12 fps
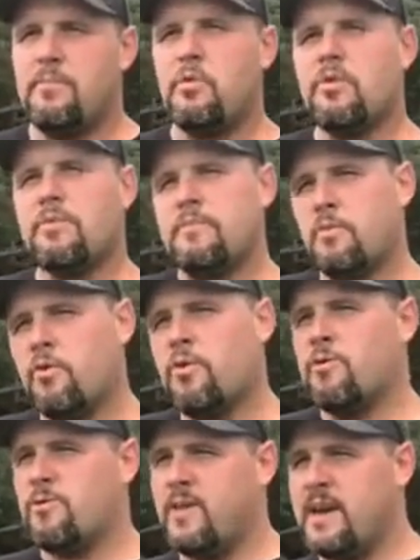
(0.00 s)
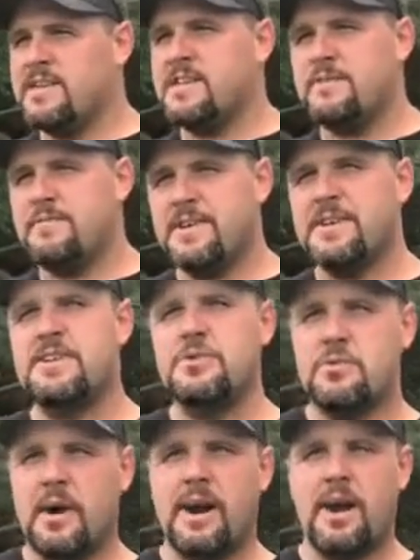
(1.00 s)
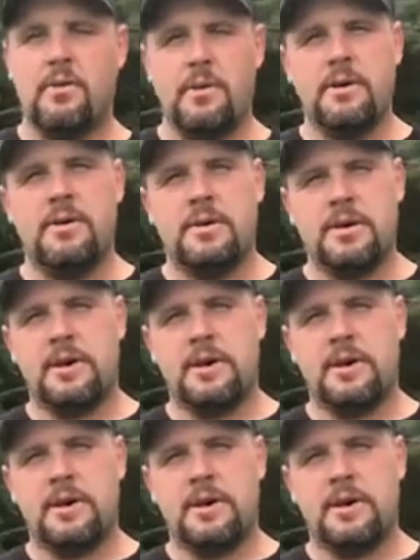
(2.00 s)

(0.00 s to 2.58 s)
more along the lines of into Iowa.